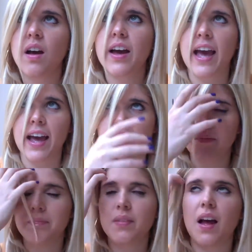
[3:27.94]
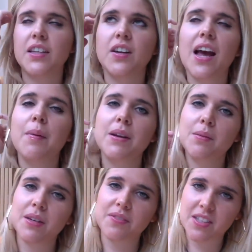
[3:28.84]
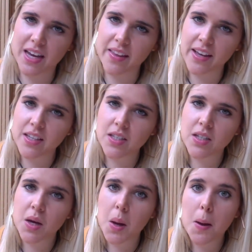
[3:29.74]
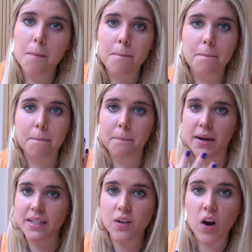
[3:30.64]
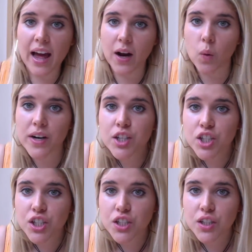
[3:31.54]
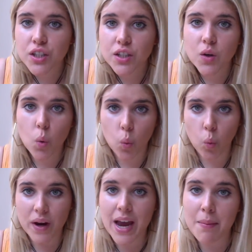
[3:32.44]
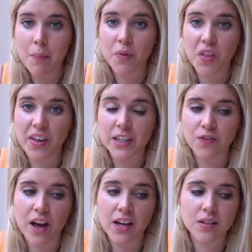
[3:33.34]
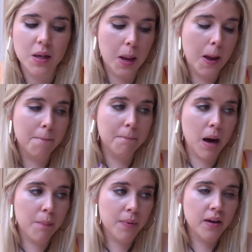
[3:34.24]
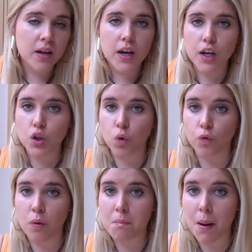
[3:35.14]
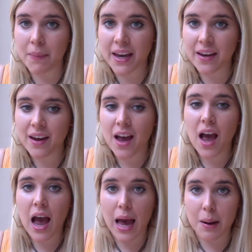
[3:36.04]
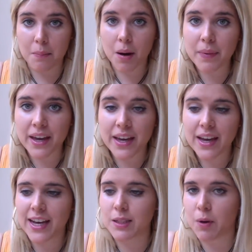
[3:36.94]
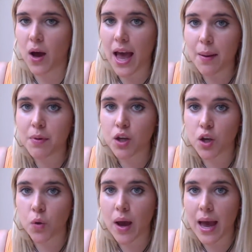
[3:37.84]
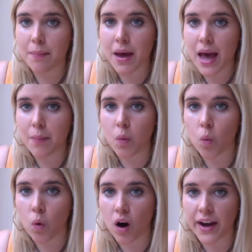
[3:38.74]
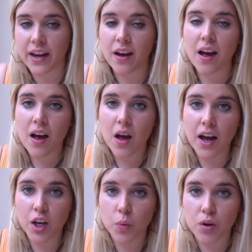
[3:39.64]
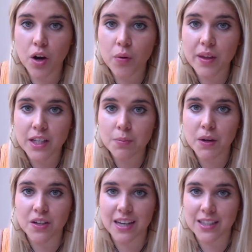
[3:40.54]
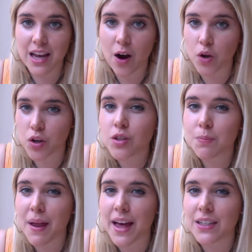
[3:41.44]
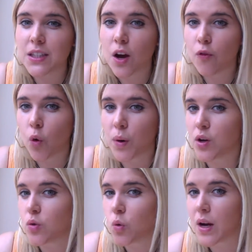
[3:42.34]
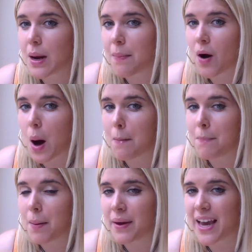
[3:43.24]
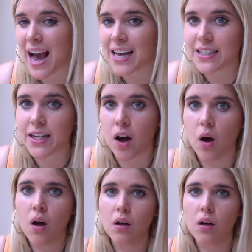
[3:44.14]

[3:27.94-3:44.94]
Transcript: Okay, I don't know how many times I have to say this, but it's our language. We came up with the things first. Mum is short for mummy, and mummy is spelled M-U-M-M-Y. And you would know this because that's how you spell it when you're talking about a mummy as in a